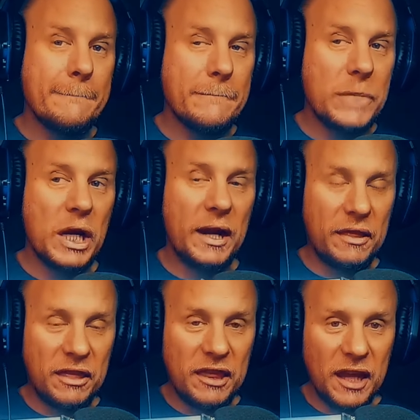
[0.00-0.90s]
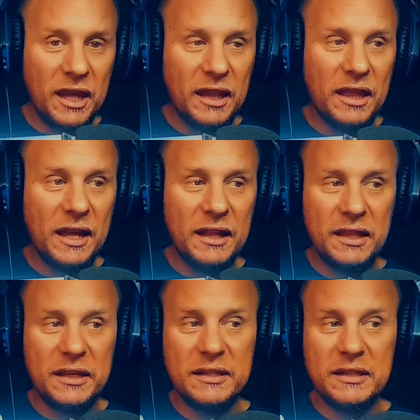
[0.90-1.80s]
But I think that
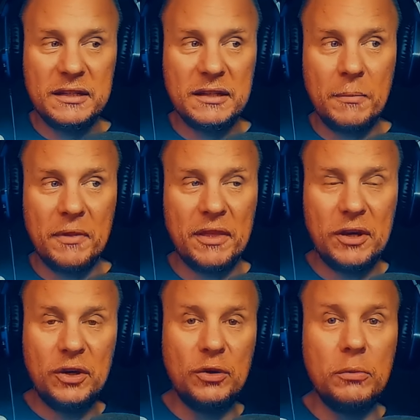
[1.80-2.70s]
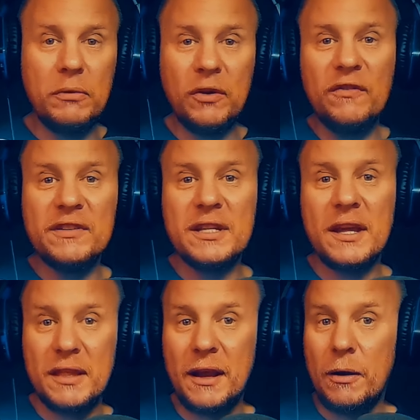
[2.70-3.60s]
some of the new moves
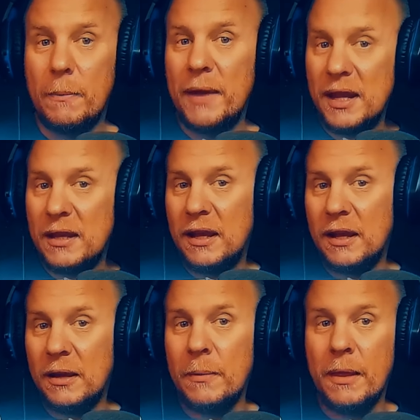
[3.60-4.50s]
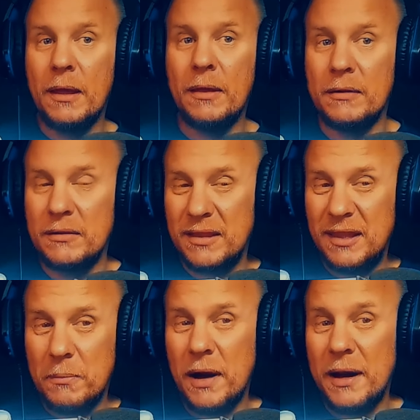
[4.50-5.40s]
that they are making,
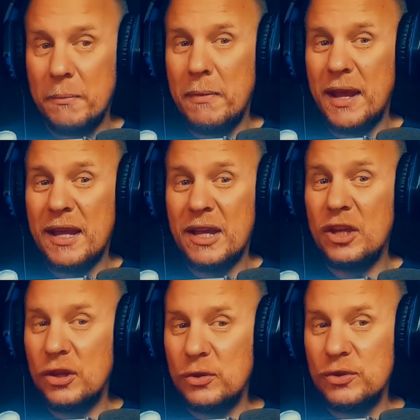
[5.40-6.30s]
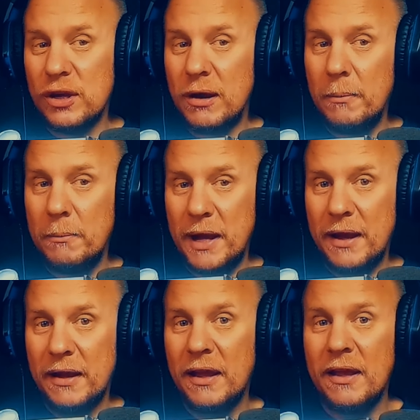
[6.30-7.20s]
they might make a huge
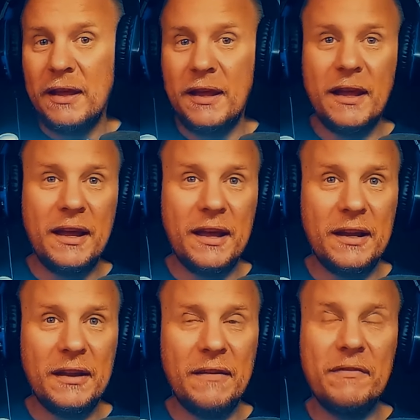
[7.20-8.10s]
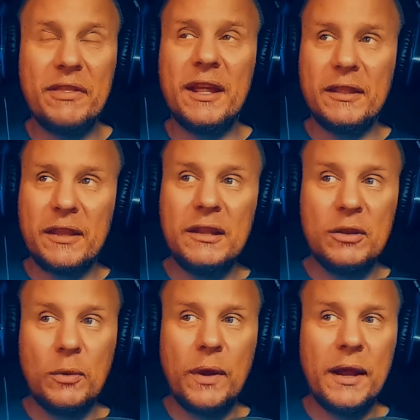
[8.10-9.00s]
comeback. And if they lead
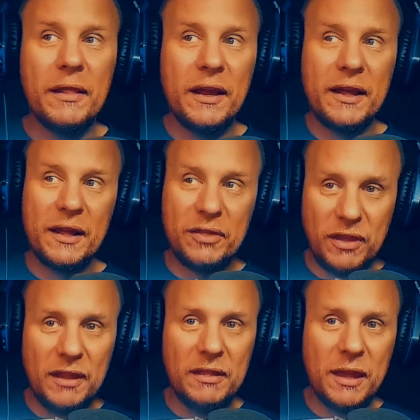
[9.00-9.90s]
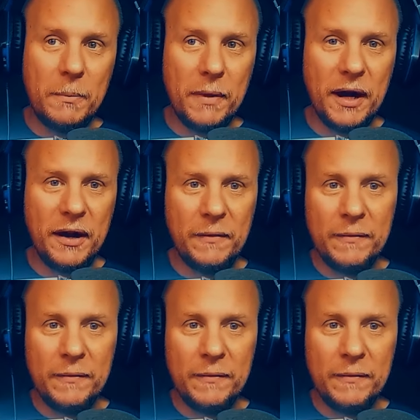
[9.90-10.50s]
the way like I think they might,